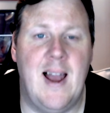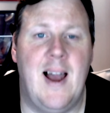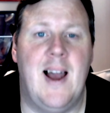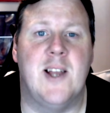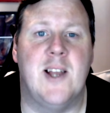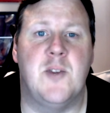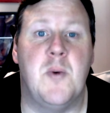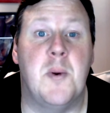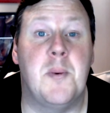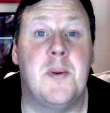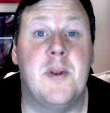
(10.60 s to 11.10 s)

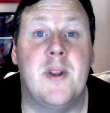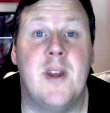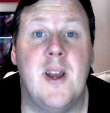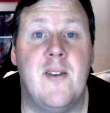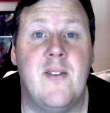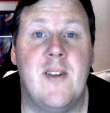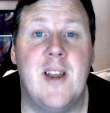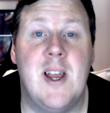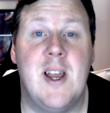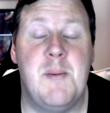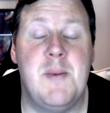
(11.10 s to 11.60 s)
guys, welcome to
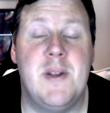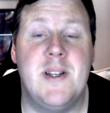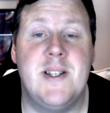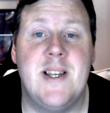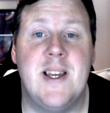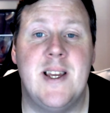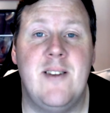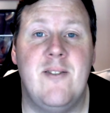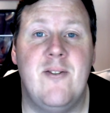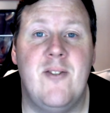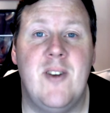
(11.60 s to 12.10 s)
Gary Gaming
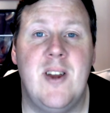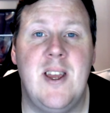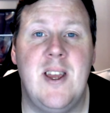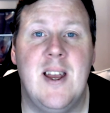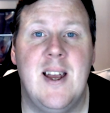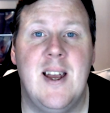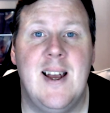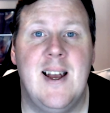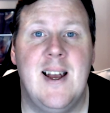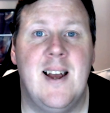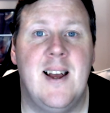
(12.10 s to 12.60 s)

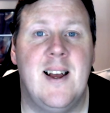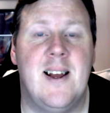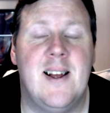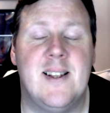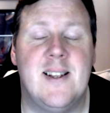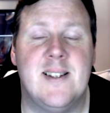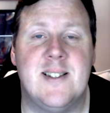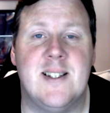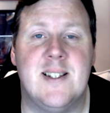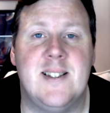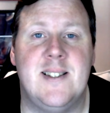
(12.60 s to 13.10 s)
TV,
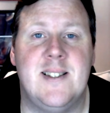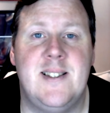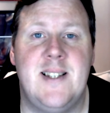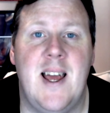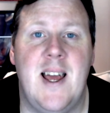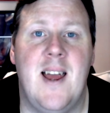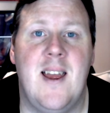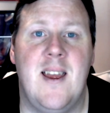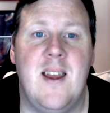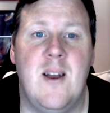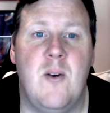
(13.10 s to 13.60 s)
and
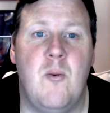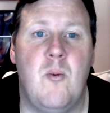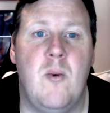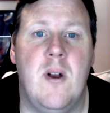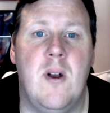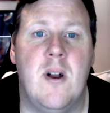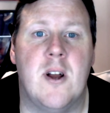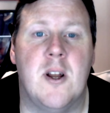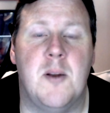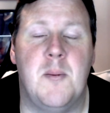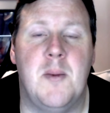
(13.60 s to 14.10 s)
today
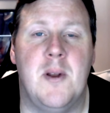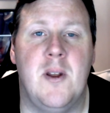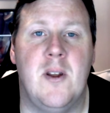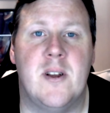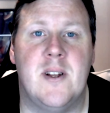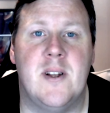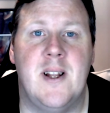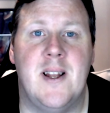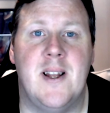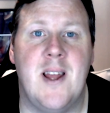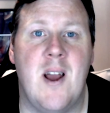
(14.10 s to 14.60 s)
we are going to be
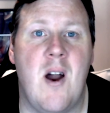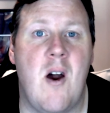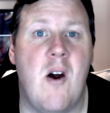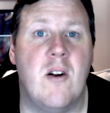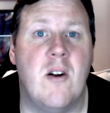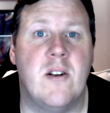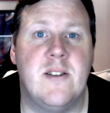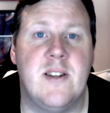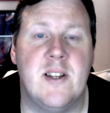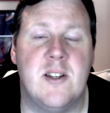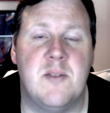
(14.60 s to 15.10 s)
looking at the
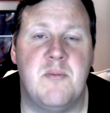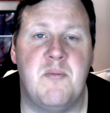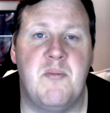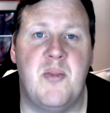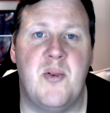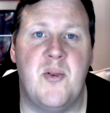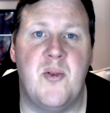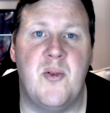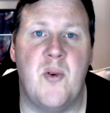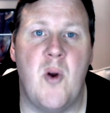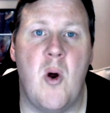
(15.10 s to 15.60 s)
Arctis
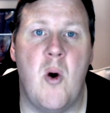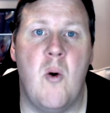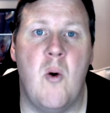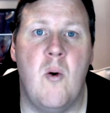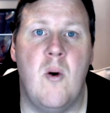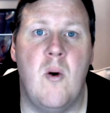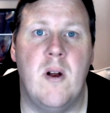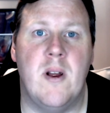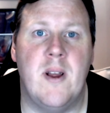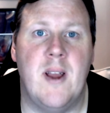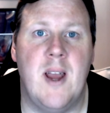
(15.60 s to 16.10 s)

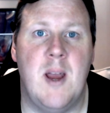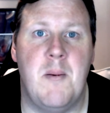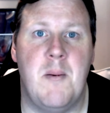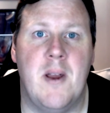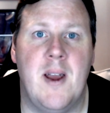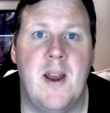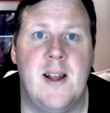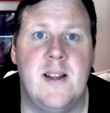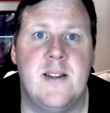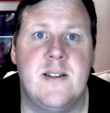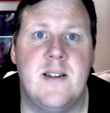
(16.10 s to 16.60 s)
Pro
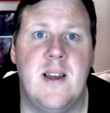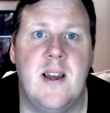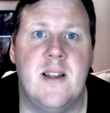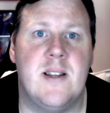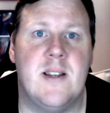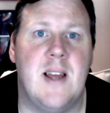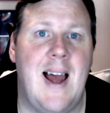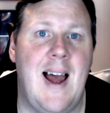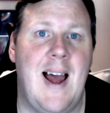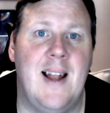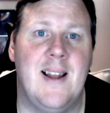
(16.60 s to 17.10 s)
gaming
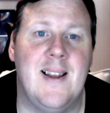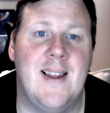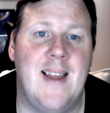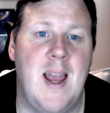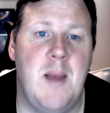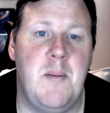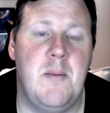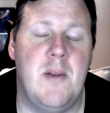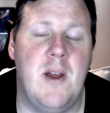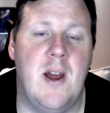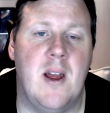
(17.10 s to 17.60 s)
headset and
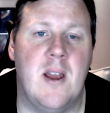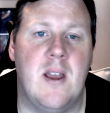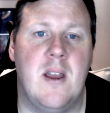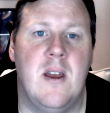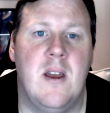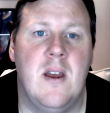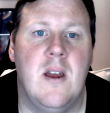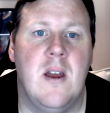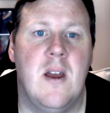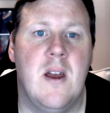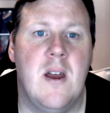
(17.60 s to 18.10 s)
GameDac.
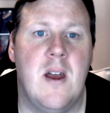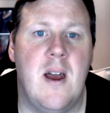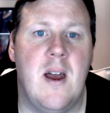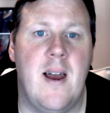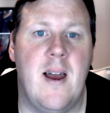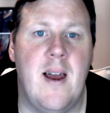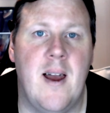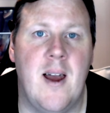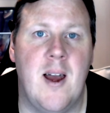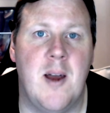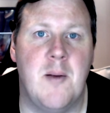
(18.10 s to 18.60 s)

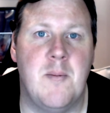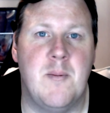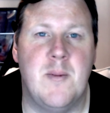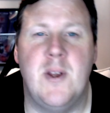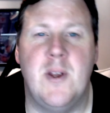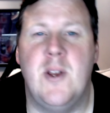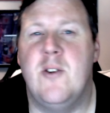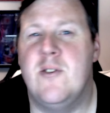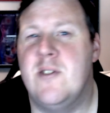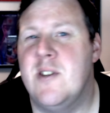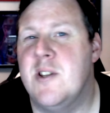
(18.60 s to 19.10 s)
I've
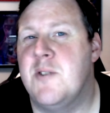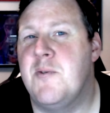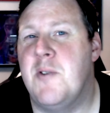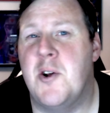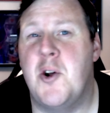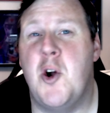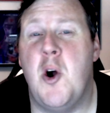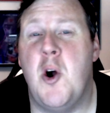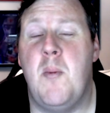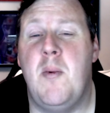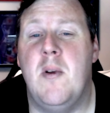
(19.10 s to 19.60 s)
been using this for
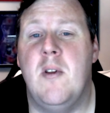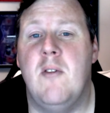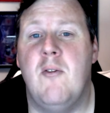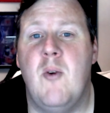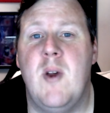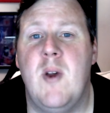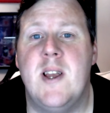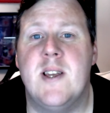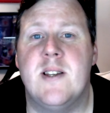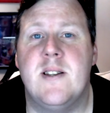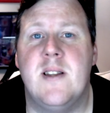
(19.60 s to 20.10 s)
a couple of
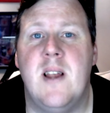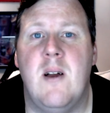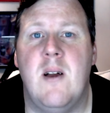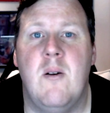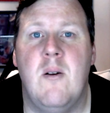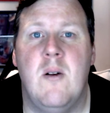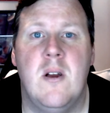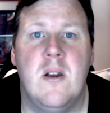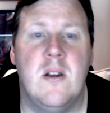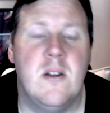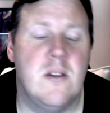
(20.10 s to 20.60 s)
weeks
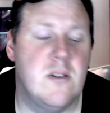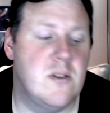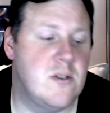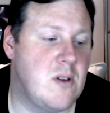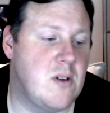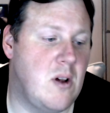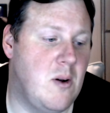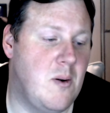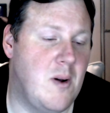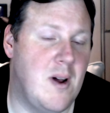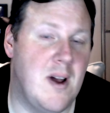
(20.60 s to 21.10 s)
now,
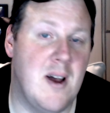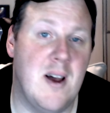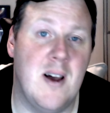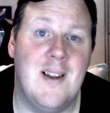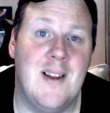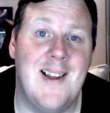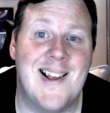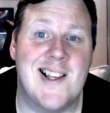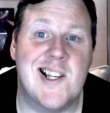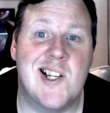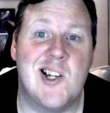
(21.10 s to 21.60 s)
so
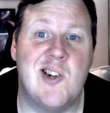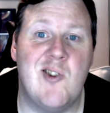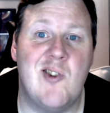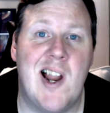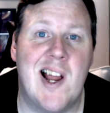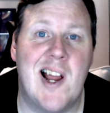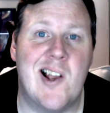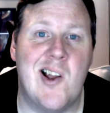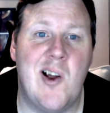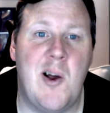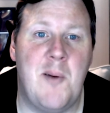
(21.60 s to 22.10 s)
let's
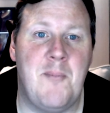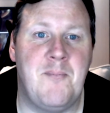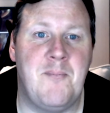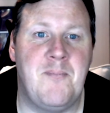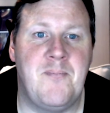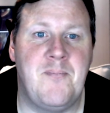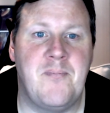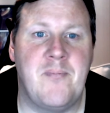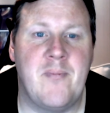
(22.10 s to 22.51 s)
crack on.